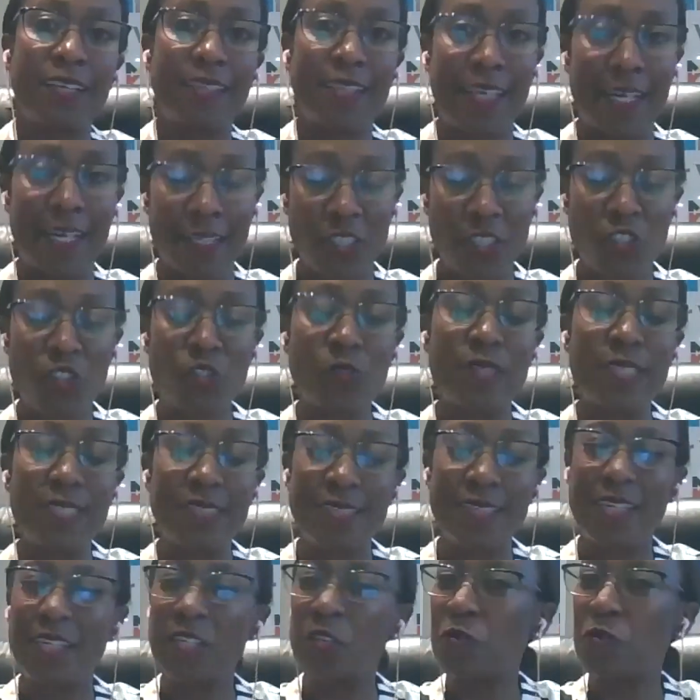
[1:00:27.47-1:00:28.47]
then as Julie
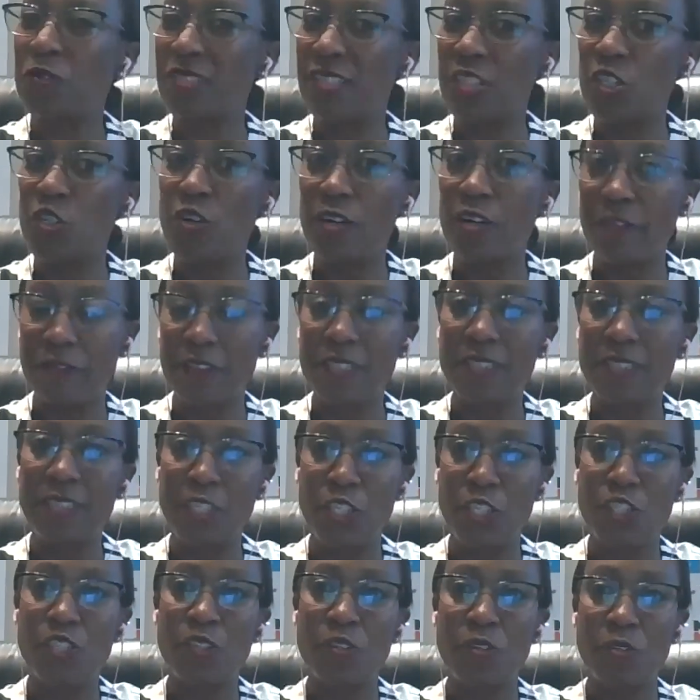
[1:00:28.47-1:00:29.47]
said, you know, it's a
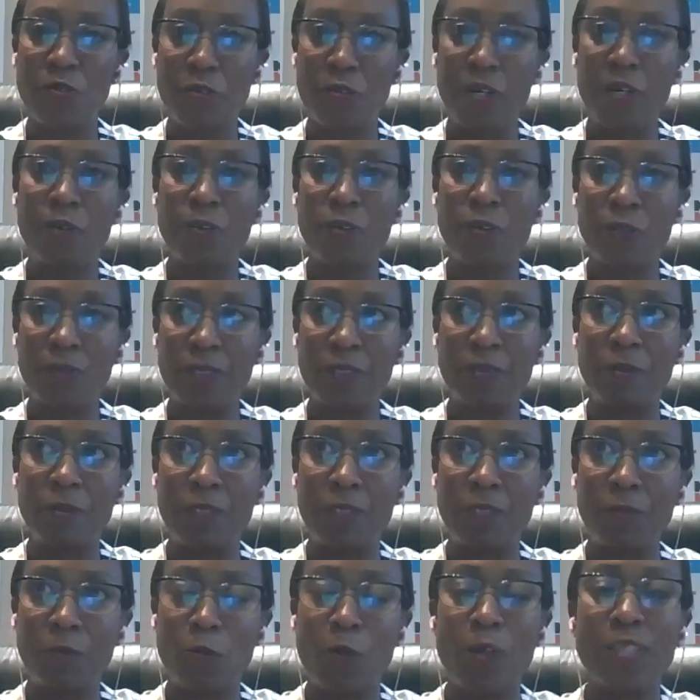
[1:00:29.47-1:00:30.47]
conversation around
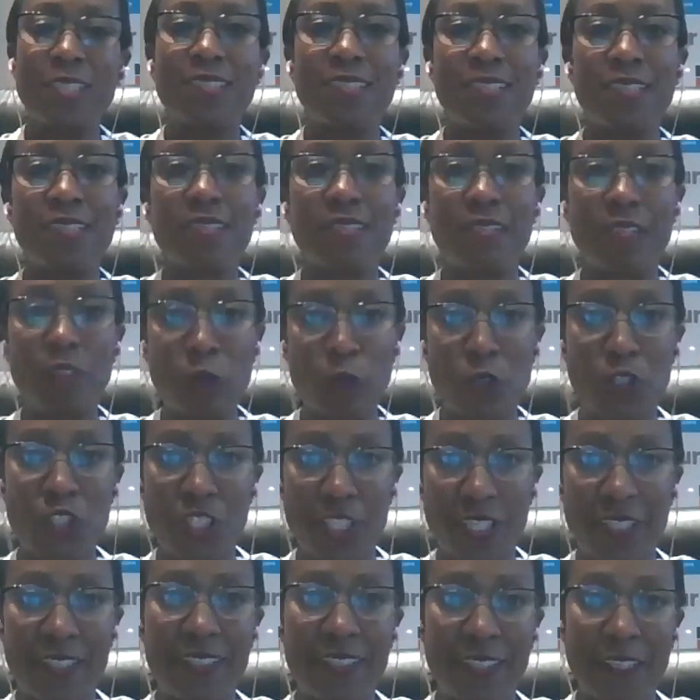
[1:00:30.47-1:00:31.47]
what's the
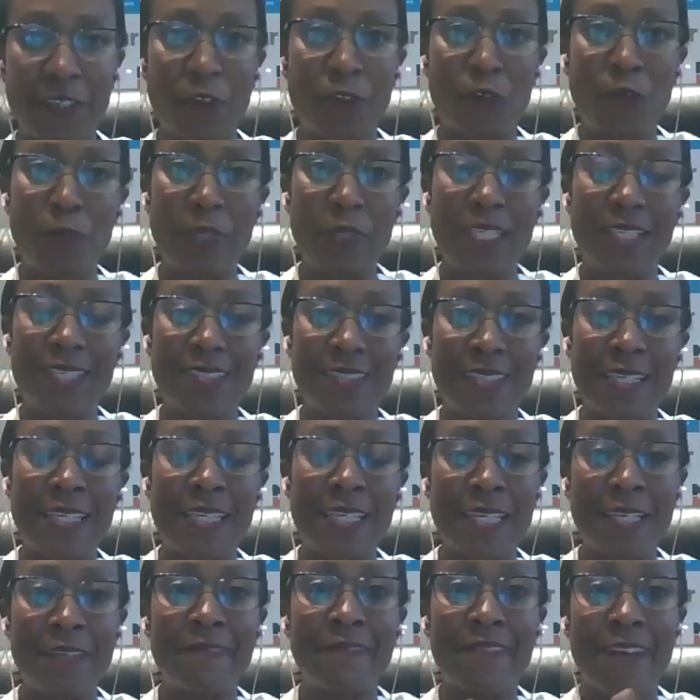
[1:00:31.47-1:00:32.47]
solution, you know, because in
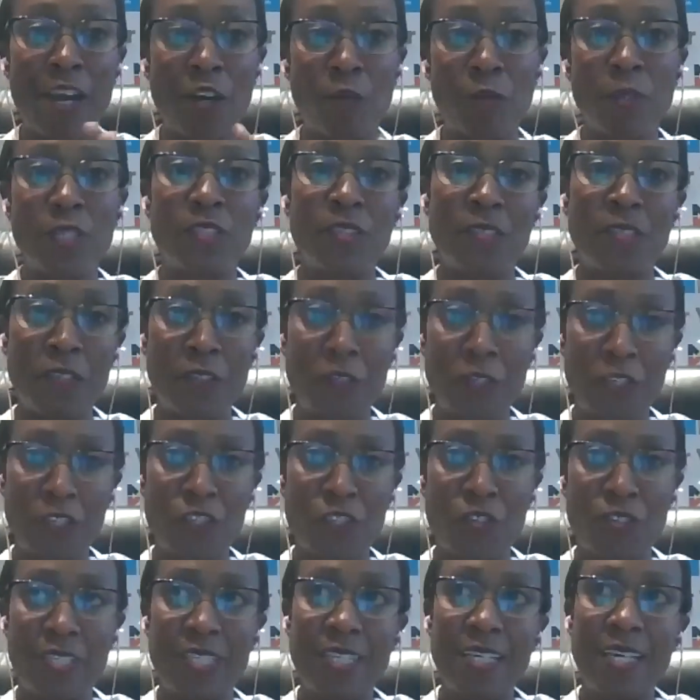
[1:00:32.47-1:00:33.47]
the environment in
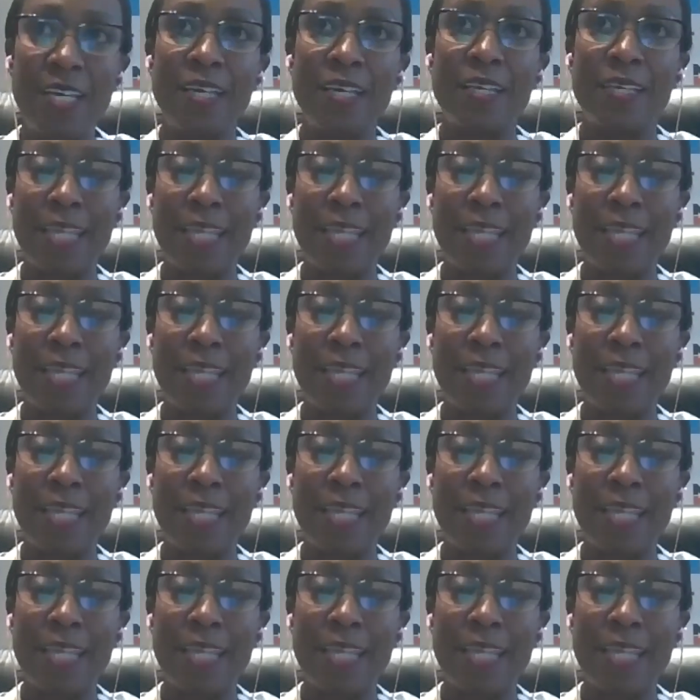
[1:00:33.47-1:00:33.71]
industry,